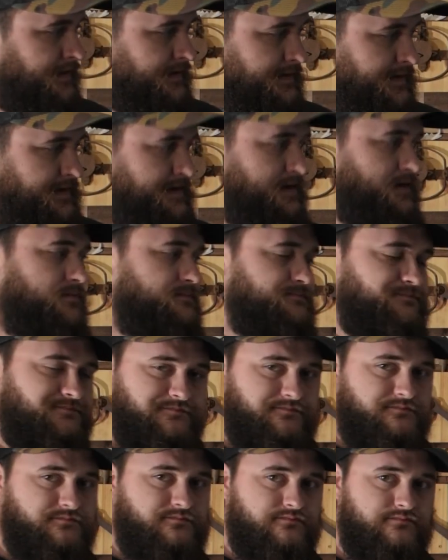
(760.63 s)
Now,
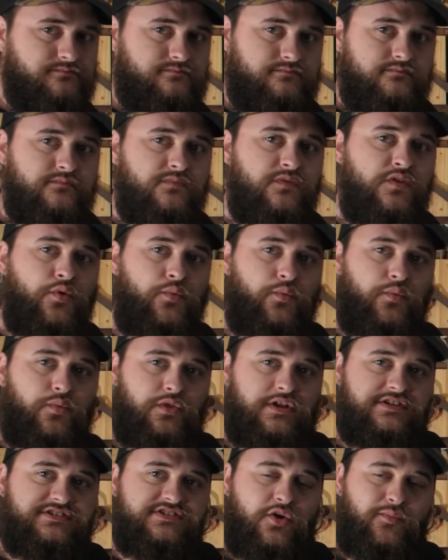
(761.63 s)

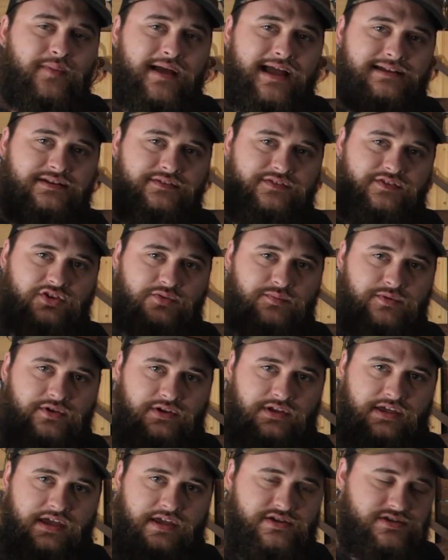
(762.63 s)
let's go back to the
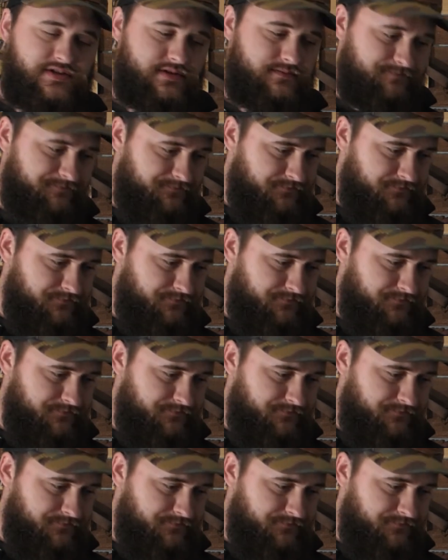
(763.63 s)
communication.